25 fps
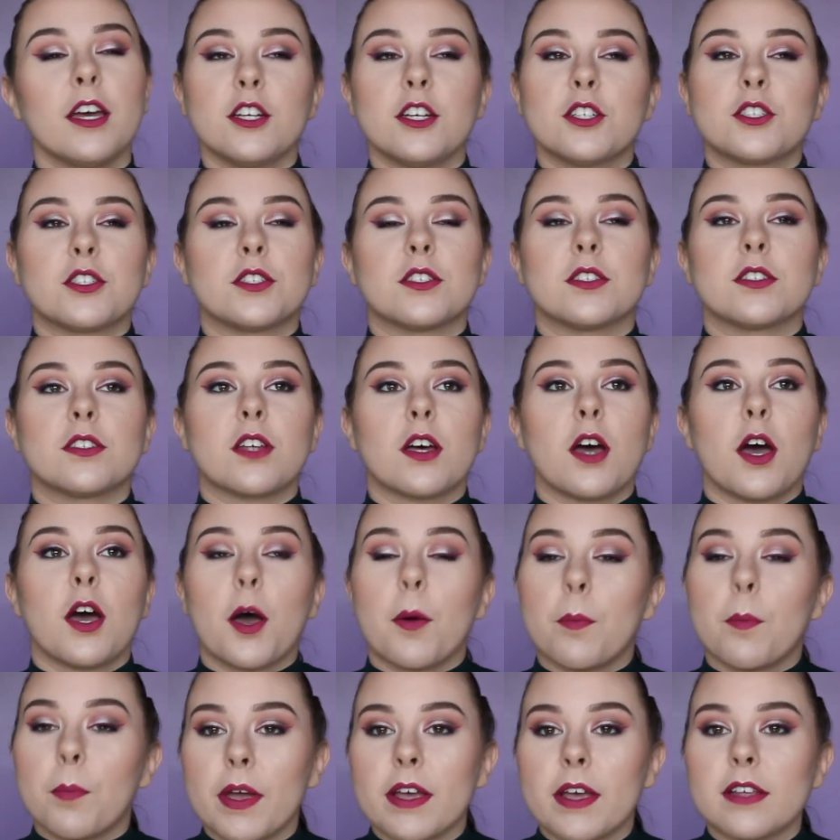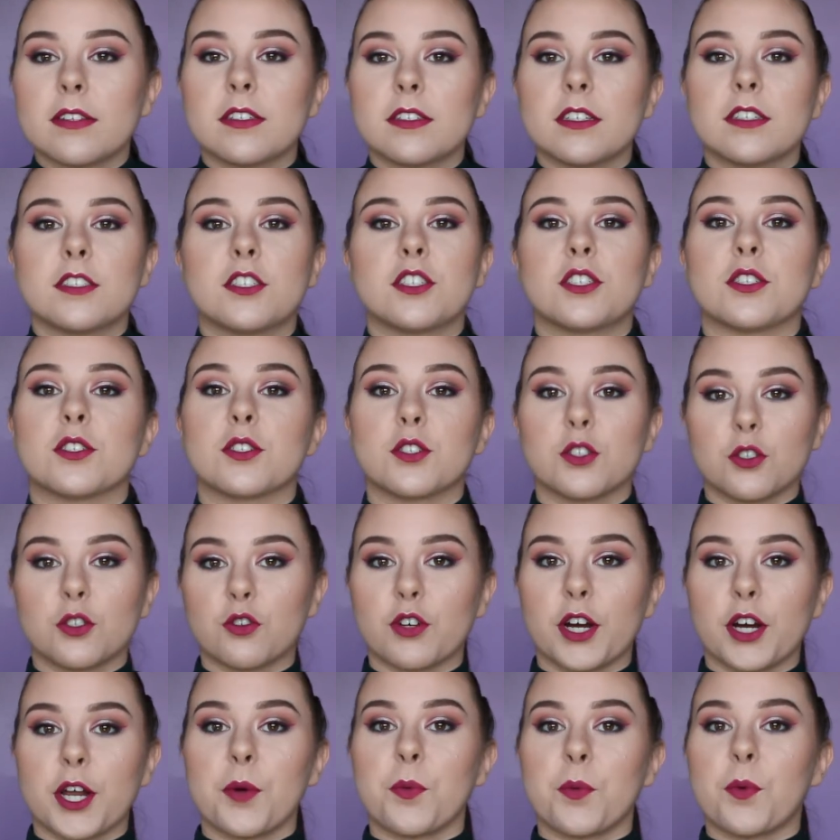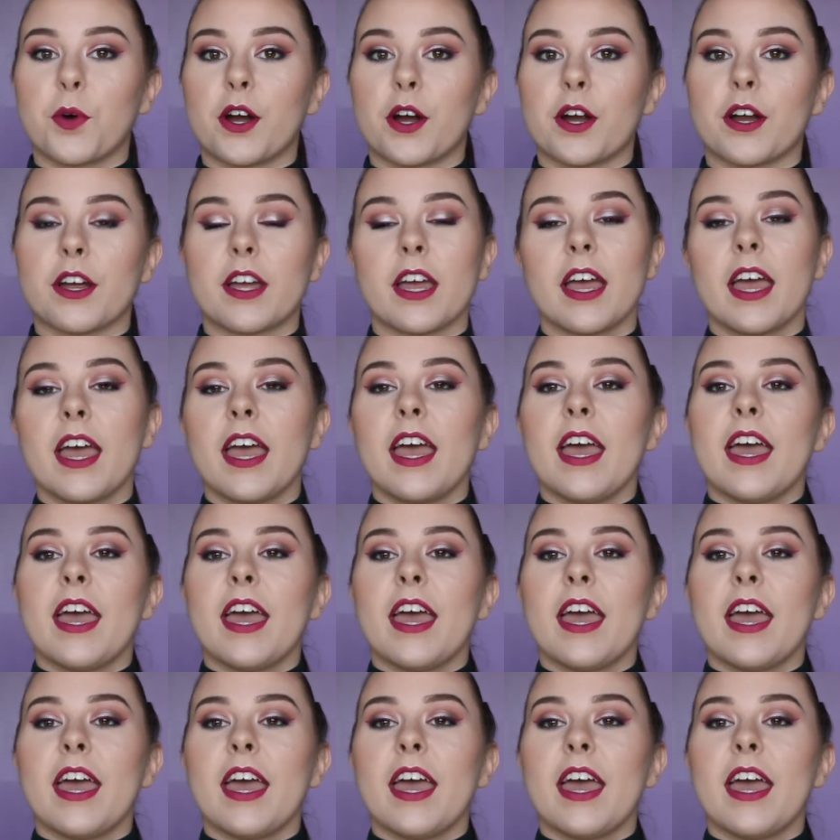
She's amazing. She does great work.